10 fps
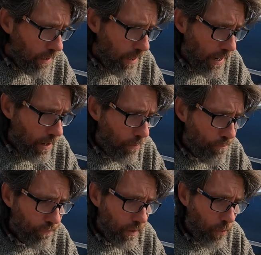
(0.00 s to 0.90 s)
Now,
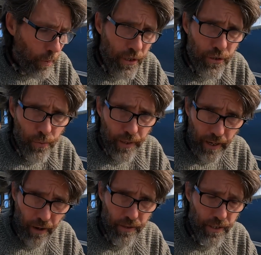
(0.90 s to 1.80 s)
when you do a
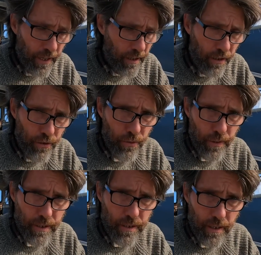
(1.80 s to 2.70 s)
current check, you
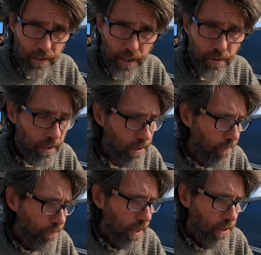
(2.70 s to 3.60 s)
do it in series.
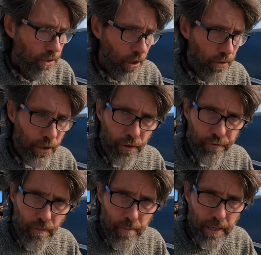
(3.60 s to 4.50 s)
So you go
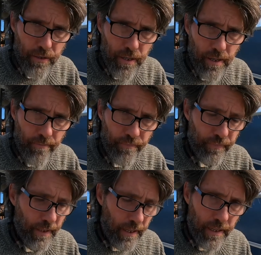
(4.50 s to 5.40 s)
from the battery
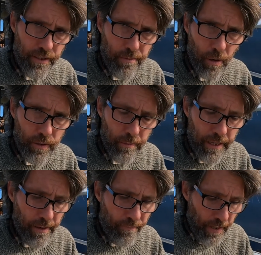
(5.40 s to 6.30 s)
into your
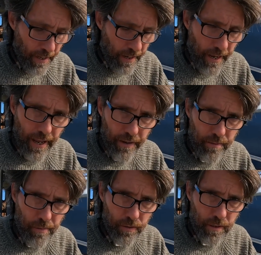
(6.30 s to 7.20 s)
multimeter, out of
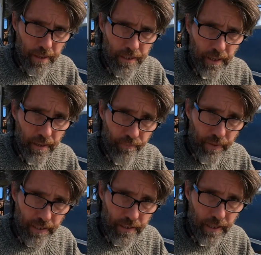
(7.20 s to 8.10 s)
your multimeter,
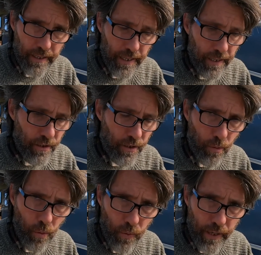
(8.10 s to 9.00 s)
into the lead. So
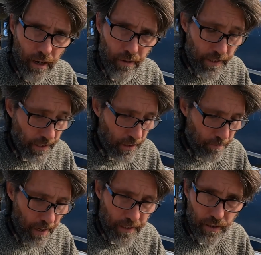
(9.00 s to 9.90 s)
all the current is
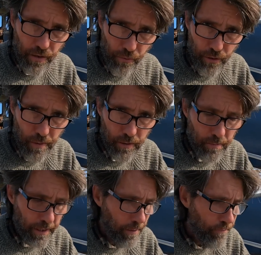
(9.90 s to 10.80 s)
actually passing through your
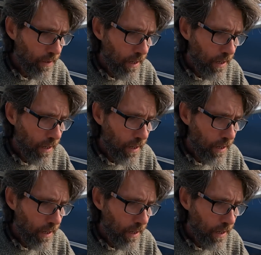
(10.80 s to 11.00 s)
multimeter.